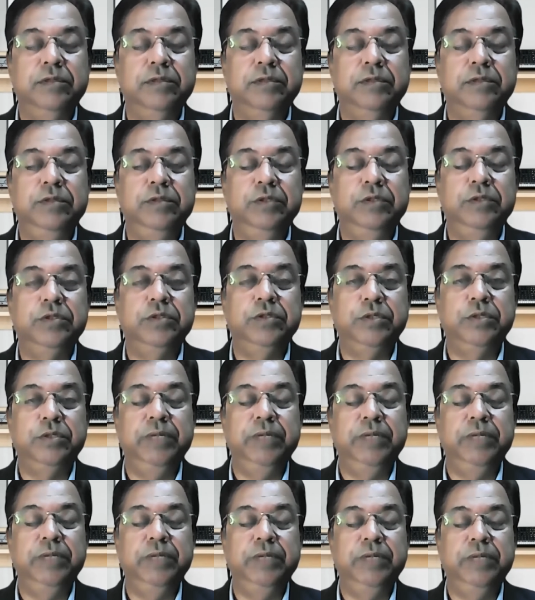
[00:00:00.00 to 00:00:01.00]
used to be
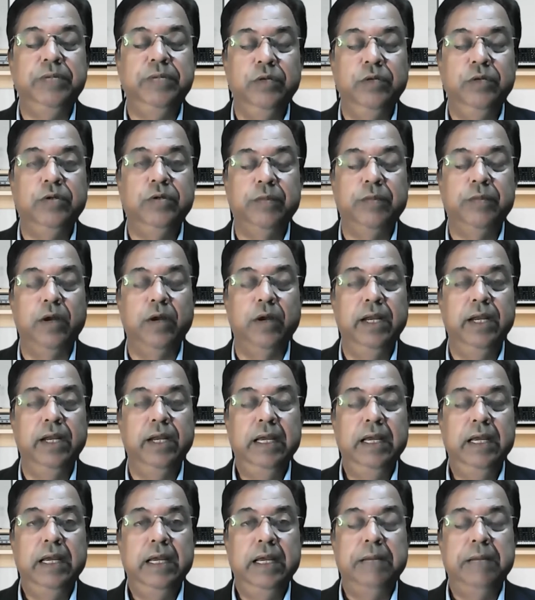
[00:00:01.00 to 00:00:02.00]
looked upon.
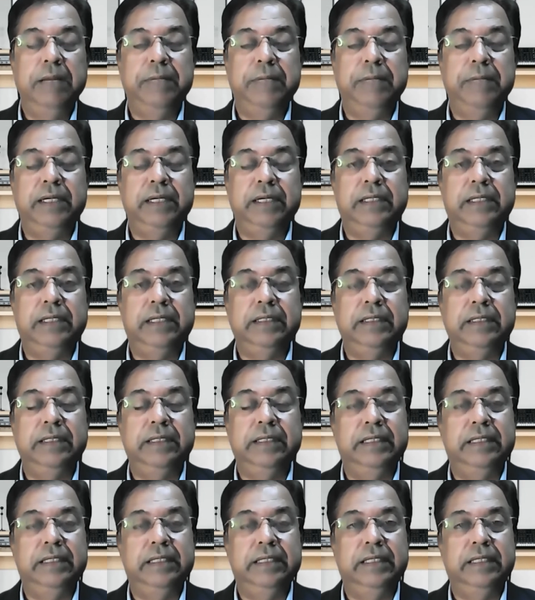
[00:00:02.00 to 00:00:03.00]
But
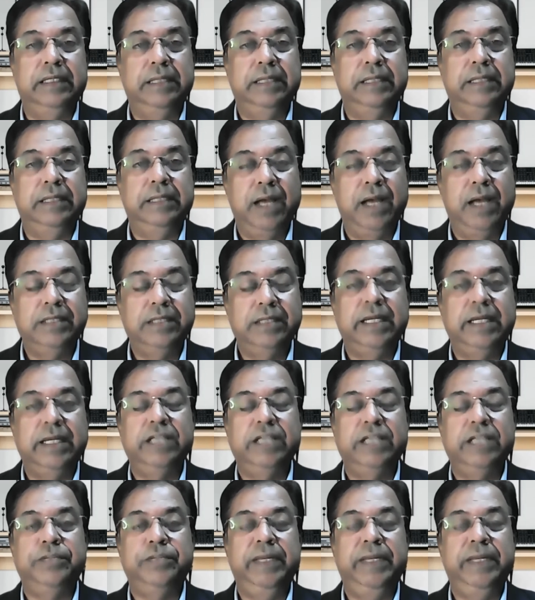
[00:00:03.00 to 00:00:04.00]
the past
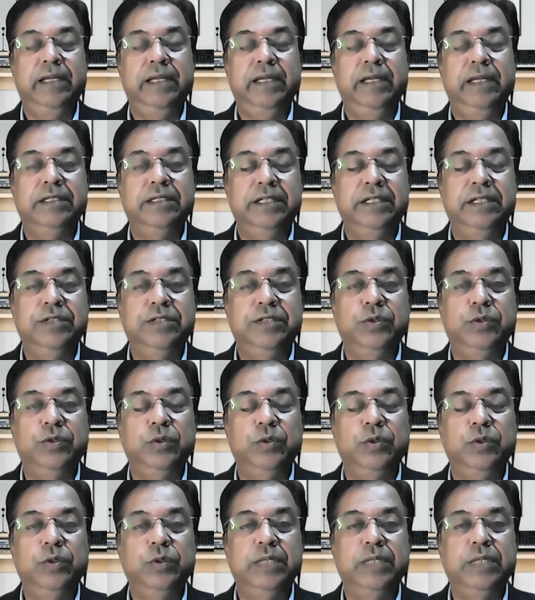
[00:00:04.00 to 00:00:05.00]
experiences
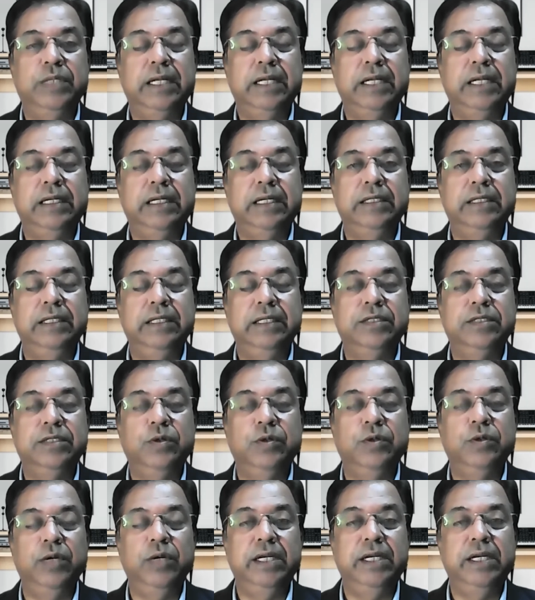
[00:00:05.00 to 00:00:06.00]
show that these
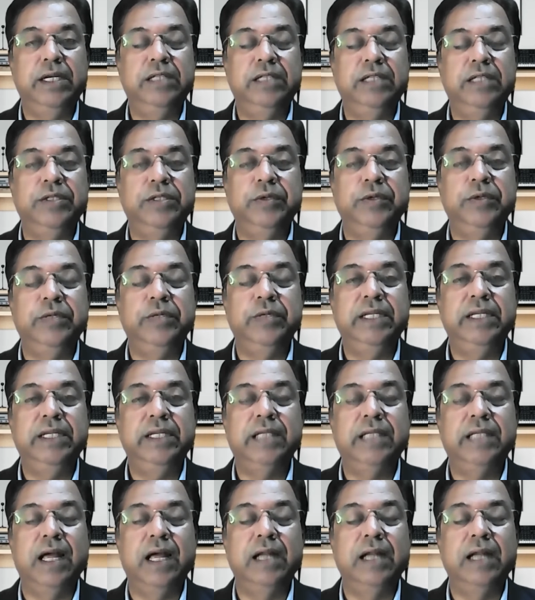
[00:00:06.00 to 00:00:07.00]
collateral securities
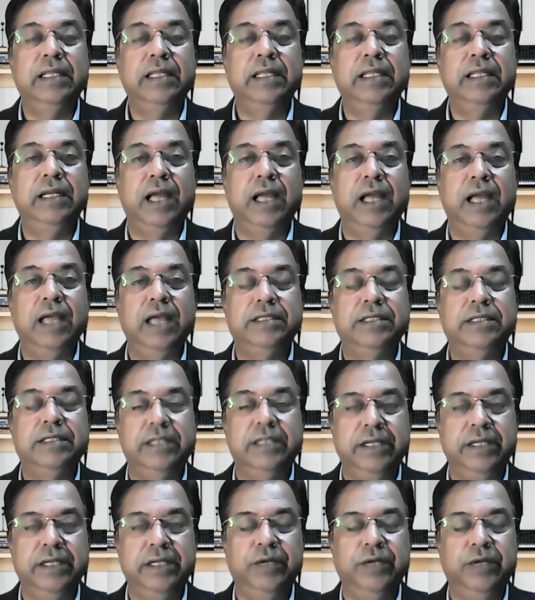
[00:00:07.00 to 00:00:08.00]
are the last
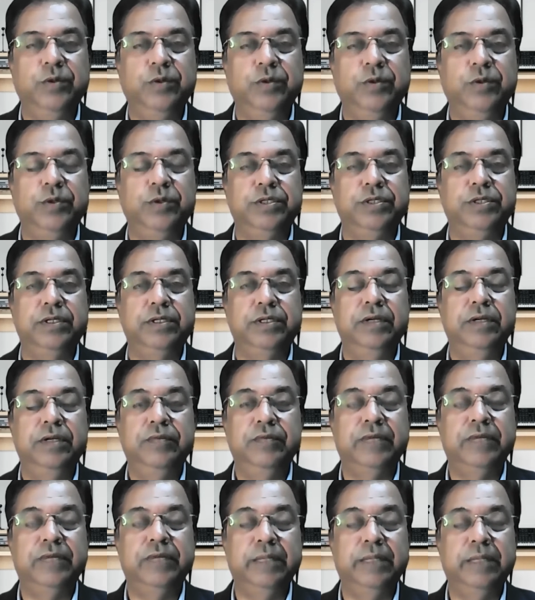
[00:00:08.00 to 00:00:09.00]
recourse
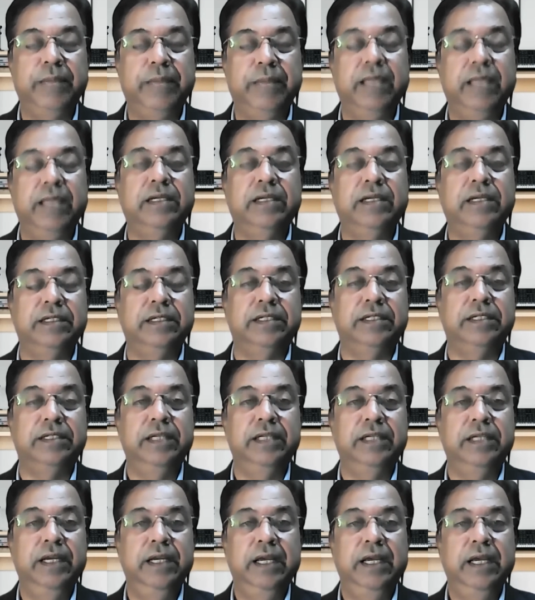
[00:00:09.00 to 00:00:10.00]
for the bankers.
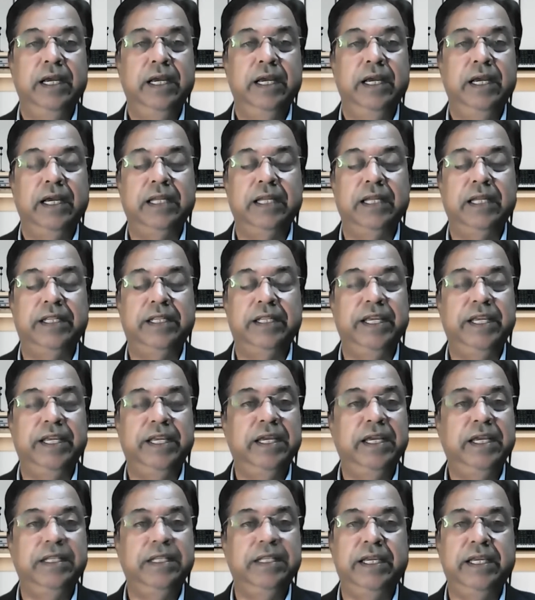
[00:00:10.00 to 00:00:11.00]

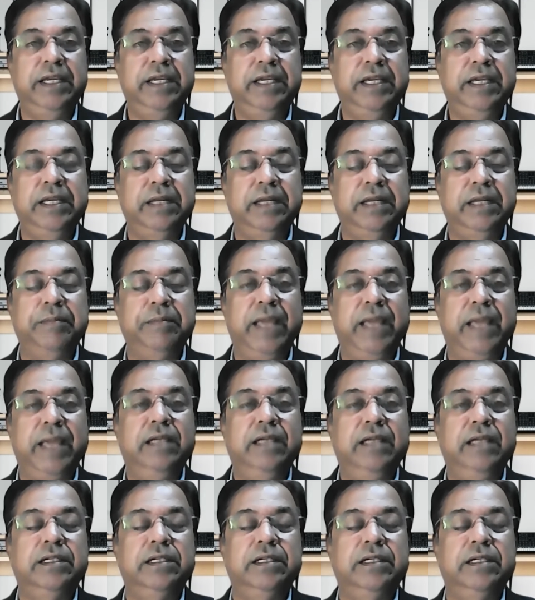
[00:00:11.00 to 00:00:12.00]

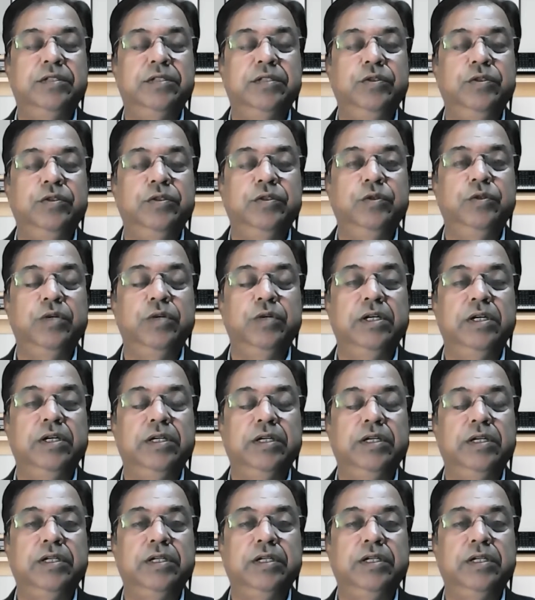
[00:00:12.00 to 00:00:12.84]
Bankers do not